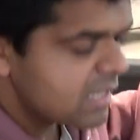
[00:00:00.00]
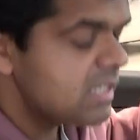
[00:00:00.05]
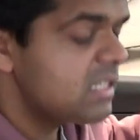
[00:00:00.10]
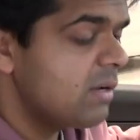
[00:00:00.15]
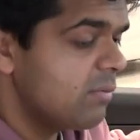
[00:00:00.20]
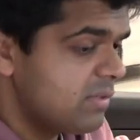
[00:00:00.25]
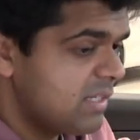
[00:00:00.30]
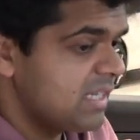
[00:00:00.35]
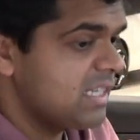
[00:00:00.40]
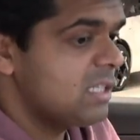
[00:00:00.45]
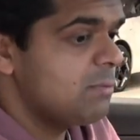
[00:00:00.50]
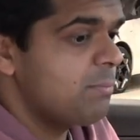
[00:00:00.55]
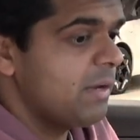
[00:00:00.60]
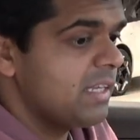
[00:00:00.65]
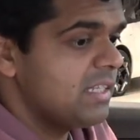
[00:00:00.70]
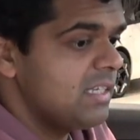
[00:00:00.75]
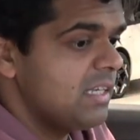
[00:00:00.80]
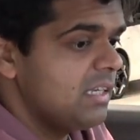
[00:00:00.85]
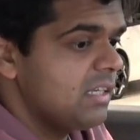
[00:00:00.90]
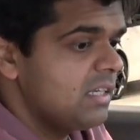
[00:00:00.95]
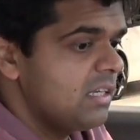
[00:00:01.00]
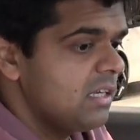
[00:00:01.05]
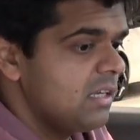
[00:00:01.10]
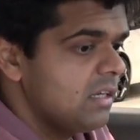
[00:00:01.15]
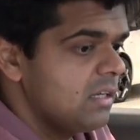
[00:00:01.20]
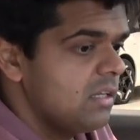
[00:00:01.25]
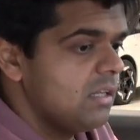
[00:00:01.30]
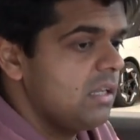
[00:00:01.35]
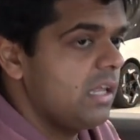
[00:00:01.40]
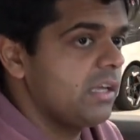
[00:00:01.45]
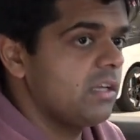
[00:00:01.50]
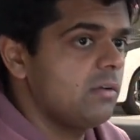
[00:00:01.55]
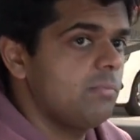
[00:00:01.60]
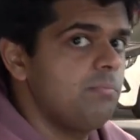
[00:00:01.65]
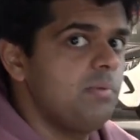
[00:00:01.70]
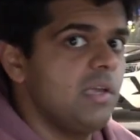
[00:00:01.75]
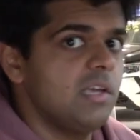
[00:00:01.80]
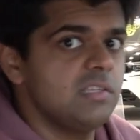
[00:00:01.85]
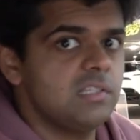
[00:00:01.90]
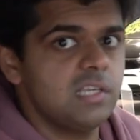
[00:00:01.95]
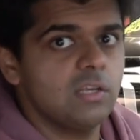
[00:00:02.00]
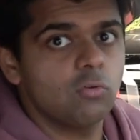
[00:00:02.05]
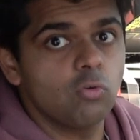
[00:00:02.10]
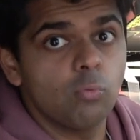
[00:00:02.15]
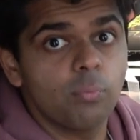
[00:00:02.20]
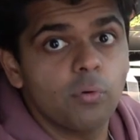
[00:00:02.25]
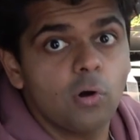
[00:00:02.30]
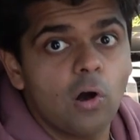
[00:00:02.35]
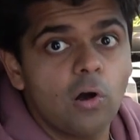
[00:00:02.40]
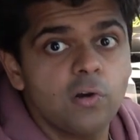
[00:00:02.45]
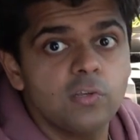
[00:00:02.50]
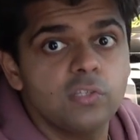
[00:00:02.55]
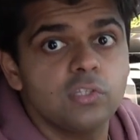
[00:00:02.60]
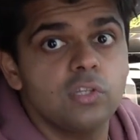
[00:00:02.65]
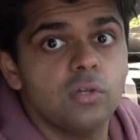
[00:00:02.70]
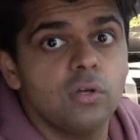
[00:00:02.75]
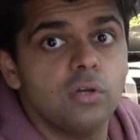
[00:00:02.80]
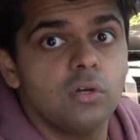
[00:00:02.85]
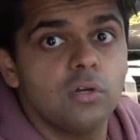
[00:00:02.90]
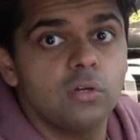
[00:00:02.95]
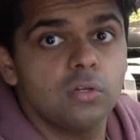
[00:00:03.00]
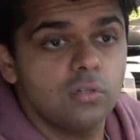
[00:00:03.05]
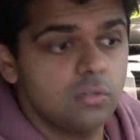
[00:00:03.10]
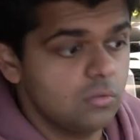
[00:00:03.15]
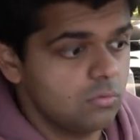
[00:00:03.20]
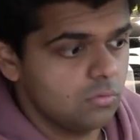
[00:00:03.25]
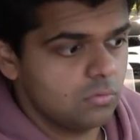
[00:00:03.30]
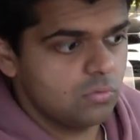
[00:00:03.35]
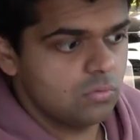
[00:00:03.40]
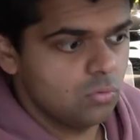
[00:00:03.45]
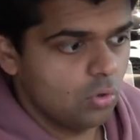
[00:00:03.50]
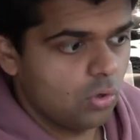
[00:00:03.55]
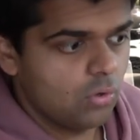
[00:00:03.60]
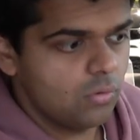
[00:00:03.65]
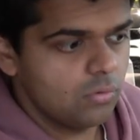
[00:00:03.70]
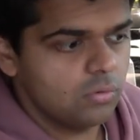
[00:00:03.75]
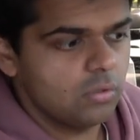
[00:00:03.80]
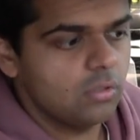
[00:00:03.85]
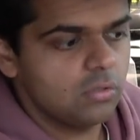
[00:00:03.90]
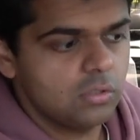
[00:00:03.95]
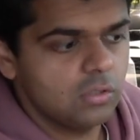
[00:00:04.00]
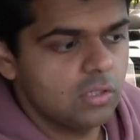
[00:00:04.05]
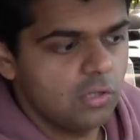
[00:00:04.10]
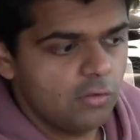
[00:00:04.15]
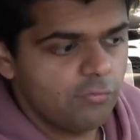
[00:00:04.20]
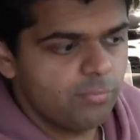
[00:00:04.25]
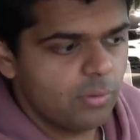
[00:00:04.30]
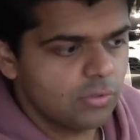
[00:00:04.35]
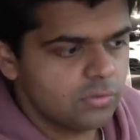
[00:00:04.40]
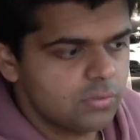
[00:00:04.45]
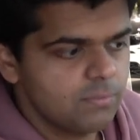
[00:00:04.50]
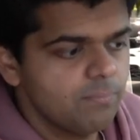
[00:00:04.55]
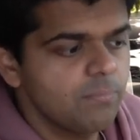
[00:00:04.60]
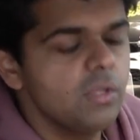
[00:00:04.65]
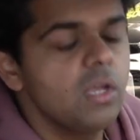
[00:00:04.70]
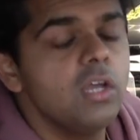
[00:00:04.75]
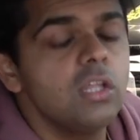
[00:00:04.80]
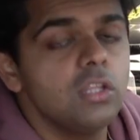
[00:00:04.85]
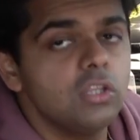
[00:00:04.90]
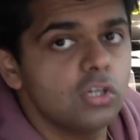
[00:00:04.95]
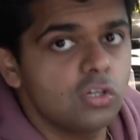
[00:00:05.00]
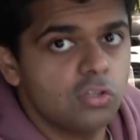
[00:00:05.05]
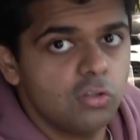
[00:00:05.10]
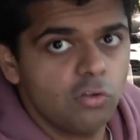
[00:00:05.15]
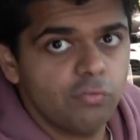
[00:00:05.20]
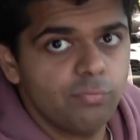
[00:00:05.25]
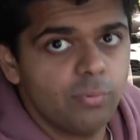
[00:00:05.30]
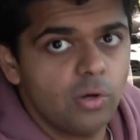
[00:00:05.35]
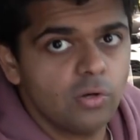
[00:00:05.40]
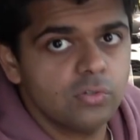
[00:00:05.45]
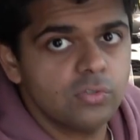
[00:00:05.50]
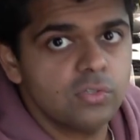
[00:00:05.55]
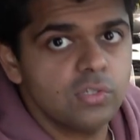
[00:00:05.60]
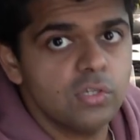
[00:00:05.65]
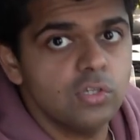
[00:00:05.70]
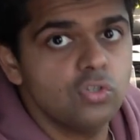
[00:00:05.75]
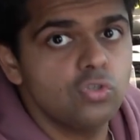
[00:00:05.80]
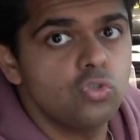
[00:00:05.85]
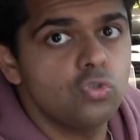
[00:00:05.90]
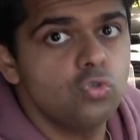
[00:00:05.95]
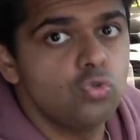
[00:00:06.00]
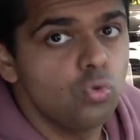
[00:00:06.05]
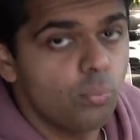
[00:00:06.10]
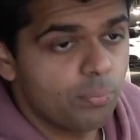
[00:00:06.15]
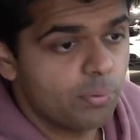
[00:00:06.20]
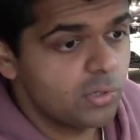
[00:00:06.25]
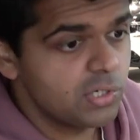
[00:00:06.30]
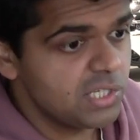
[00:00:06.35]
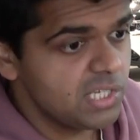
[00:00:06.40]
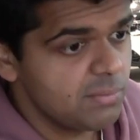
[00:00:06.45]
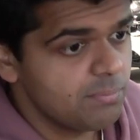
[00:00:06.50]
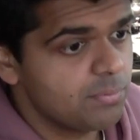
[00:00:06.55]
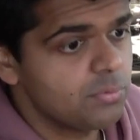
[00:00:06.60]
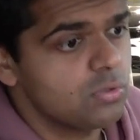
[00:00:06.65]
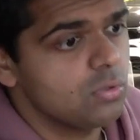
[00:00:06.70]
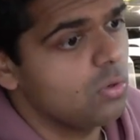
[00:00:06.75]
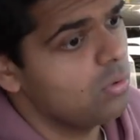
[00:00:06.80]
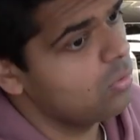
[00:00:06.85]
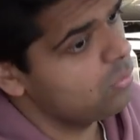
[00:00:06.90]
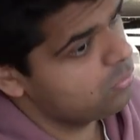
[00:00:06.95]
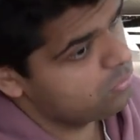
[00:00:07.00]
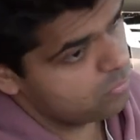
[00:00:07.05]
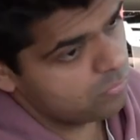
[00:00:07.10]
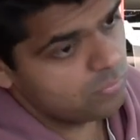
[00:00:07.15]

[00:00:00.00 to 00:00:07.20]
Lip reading: as I was expecting, like PSA Group cars, the glove box is super deep, so